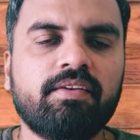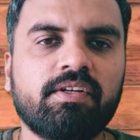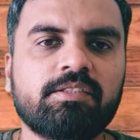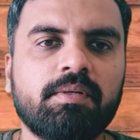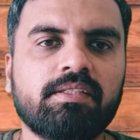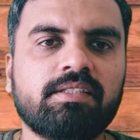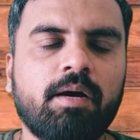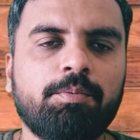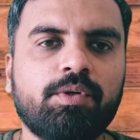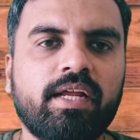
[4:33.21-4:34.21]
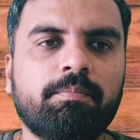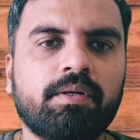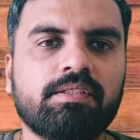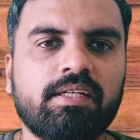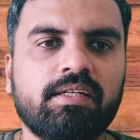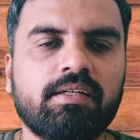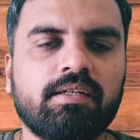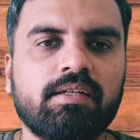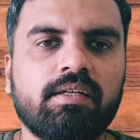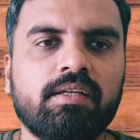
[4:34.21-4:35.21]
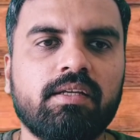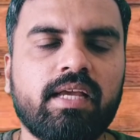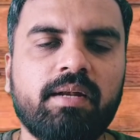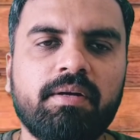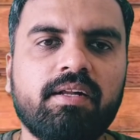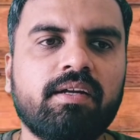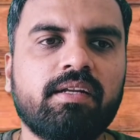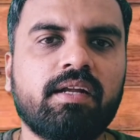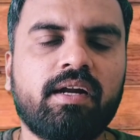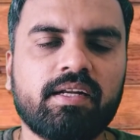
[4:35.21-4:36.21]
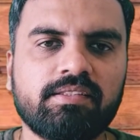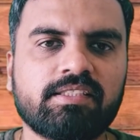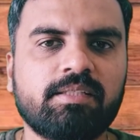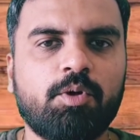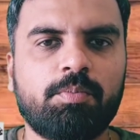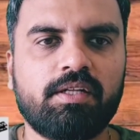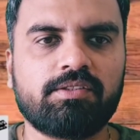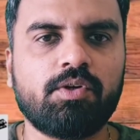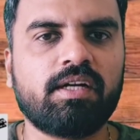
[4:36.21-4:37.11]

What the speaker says: investments up to 10% can be done in under construction properties.